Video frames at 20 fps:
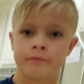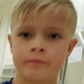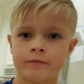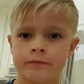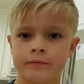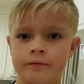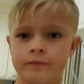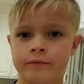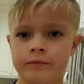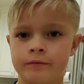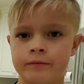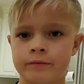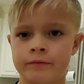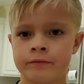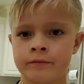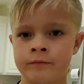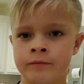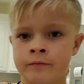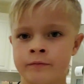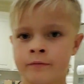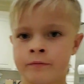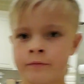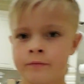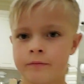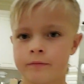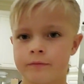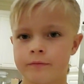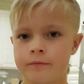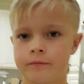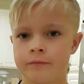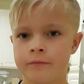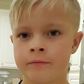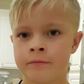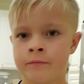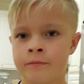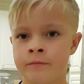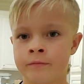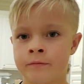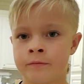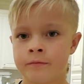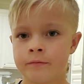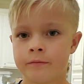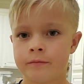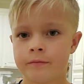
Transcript: Willie, how are you feeling now, buddy?